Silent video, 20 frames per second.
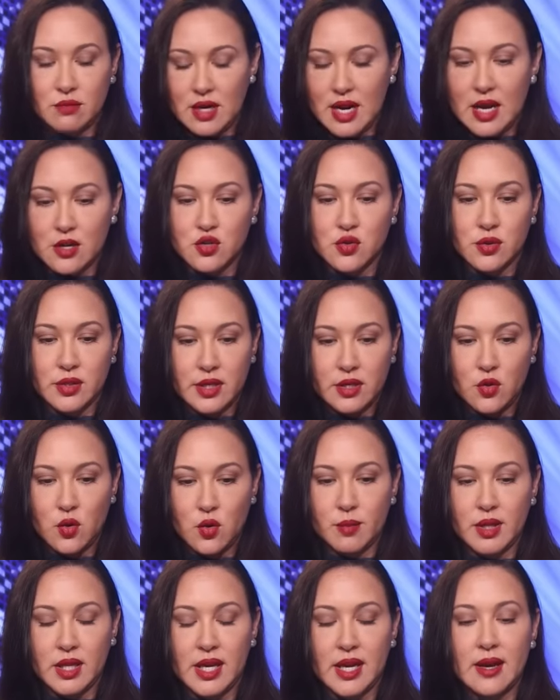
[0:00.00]
naturally,
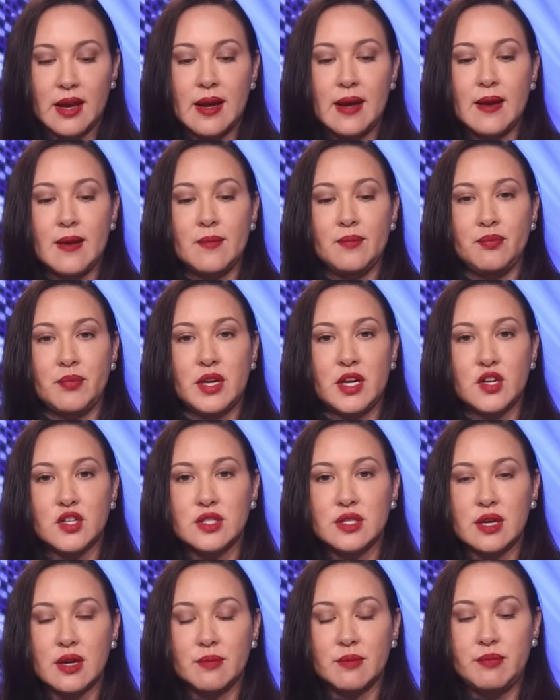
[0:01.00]
normally. But
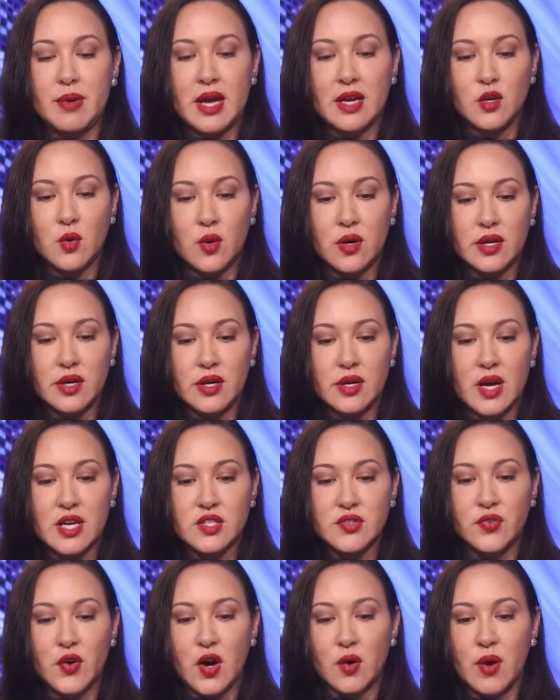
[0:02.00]
here's Ben Norton. He
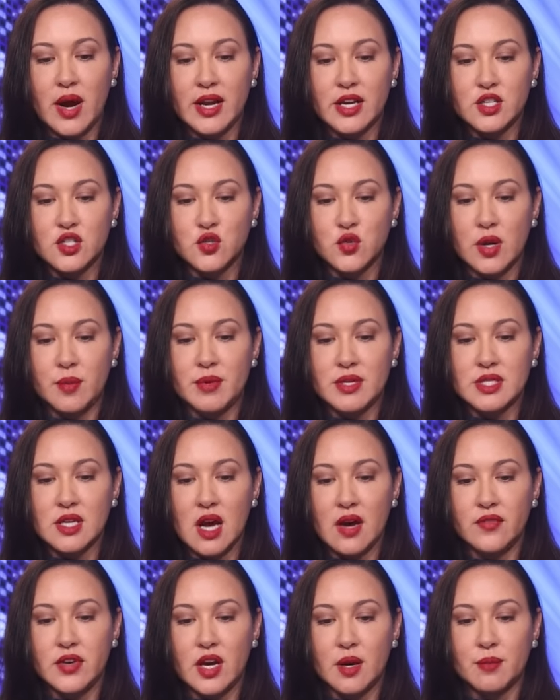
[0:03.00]
writes, far-right
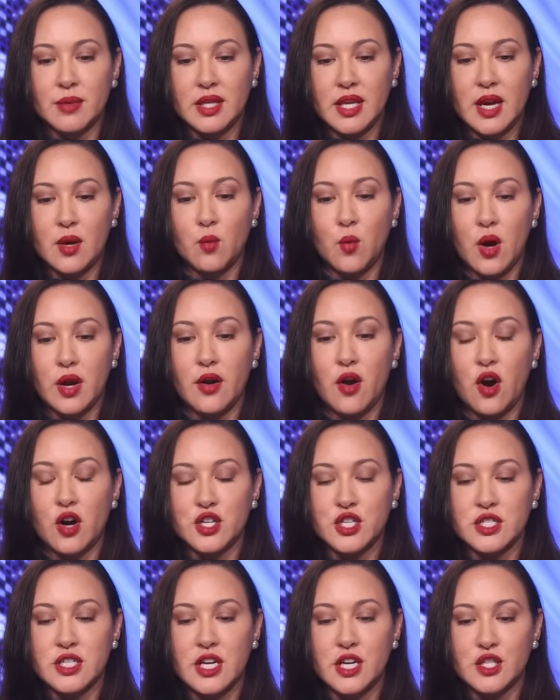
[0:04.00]
extremist Javier Milei won
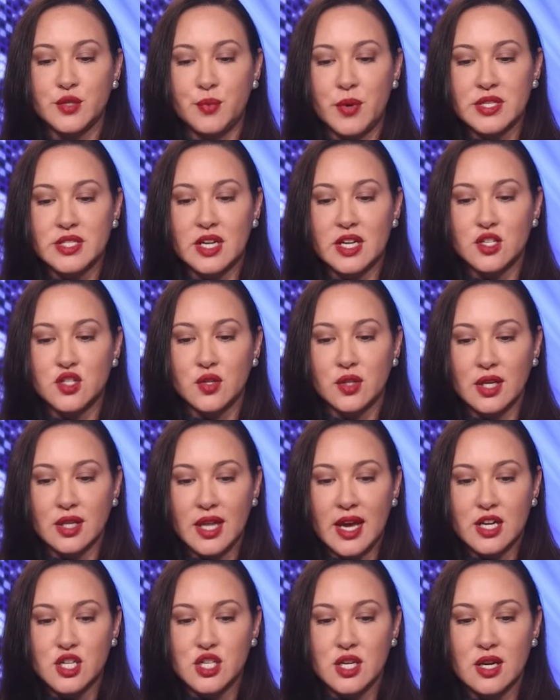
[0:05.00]
Argentina's presidential
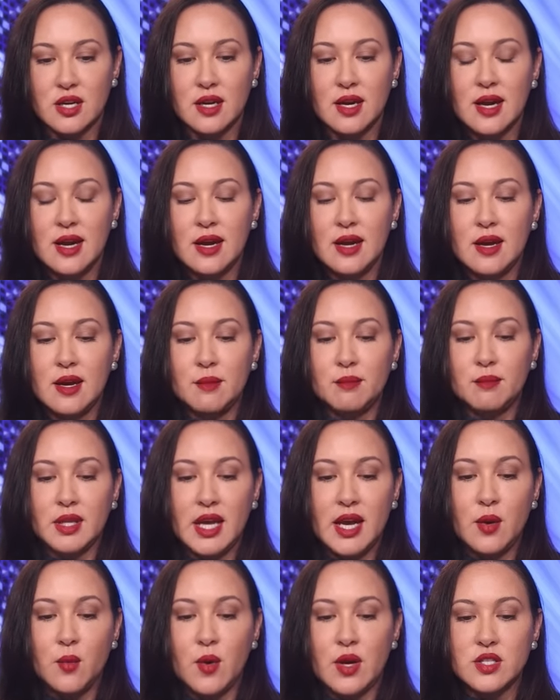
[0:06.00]
election.
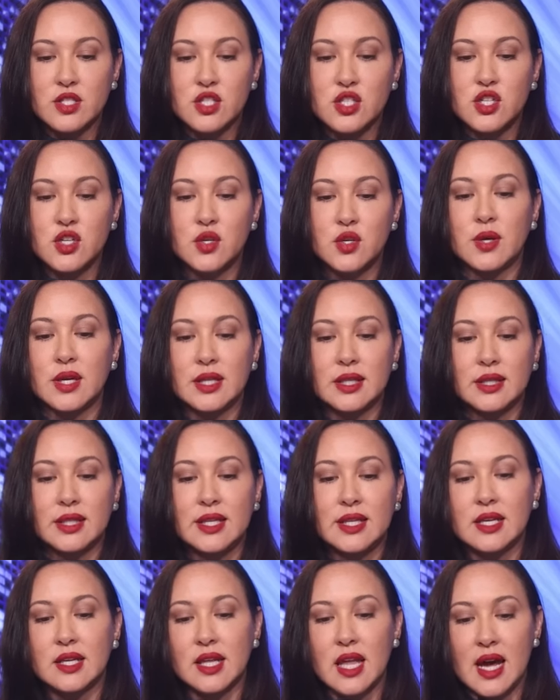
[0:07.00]
Milei wants to
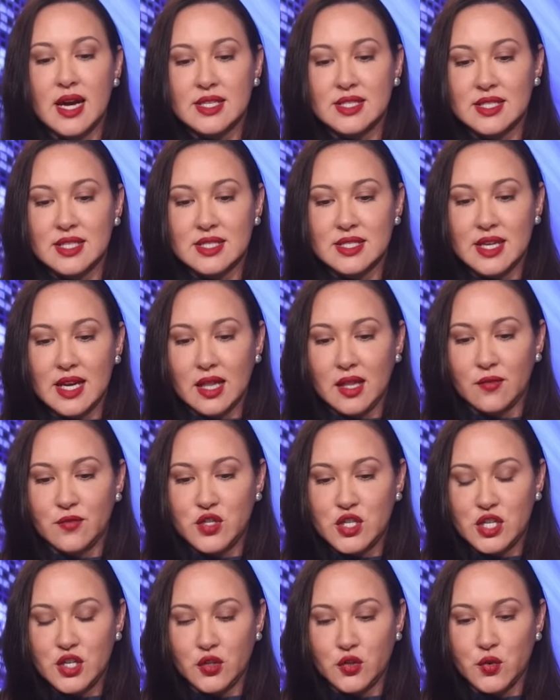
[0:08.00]
legalize the sale
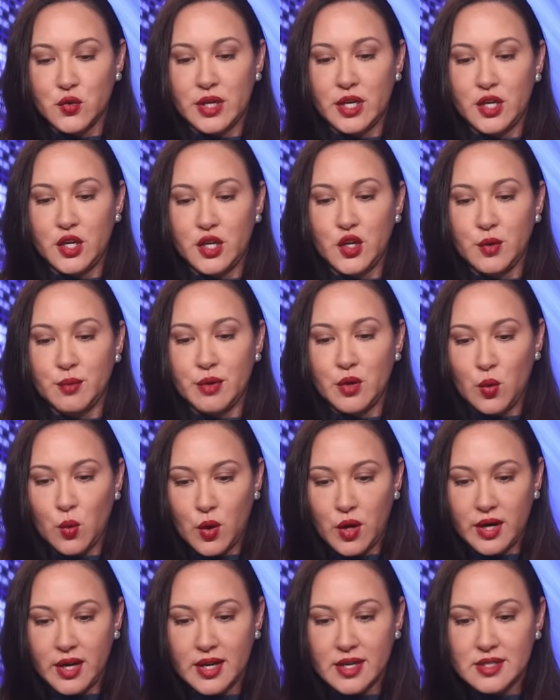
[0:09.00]
of children and human
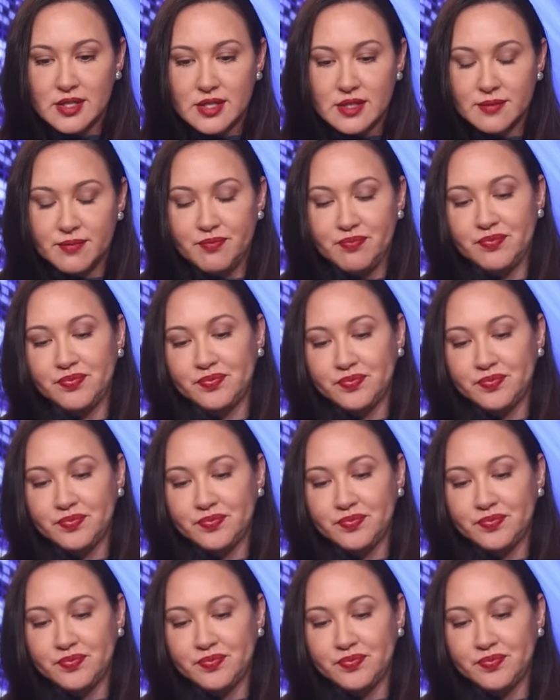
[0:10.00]
organs